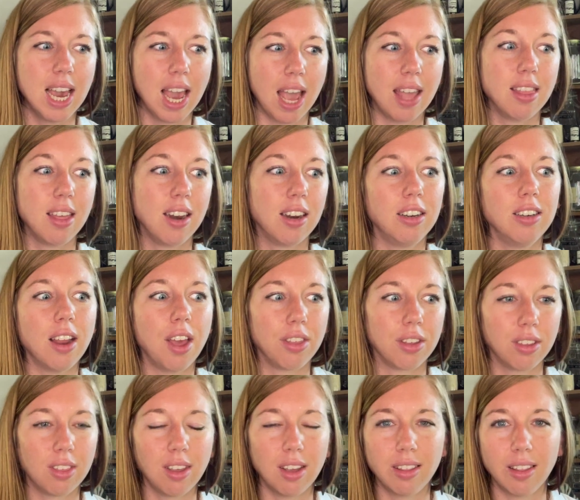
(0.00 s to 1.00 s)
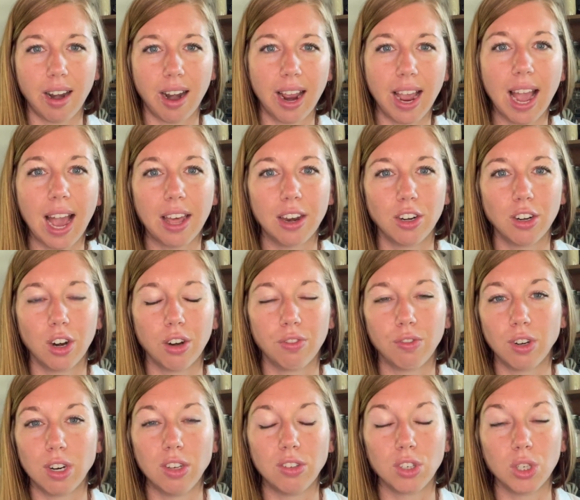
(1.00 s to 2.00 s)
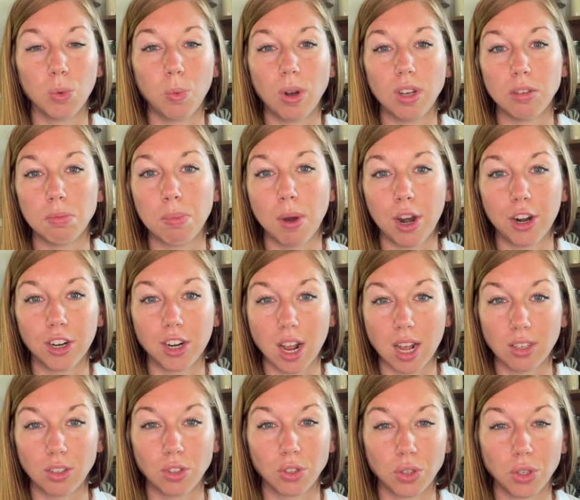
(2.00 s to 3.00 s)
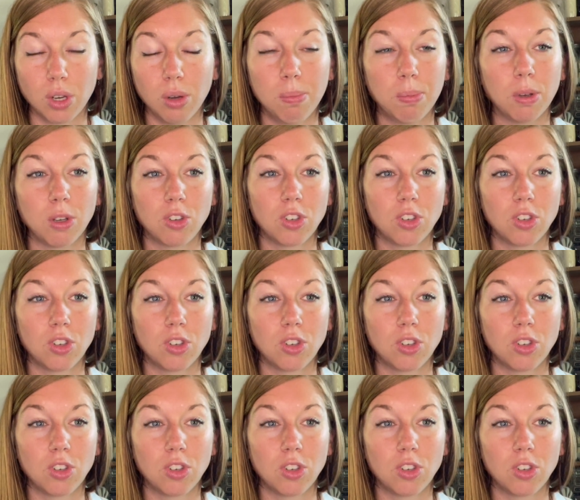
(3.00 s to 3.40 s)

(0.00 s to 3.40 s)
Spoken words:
And then another thing that I had in our freezer was butternut soup.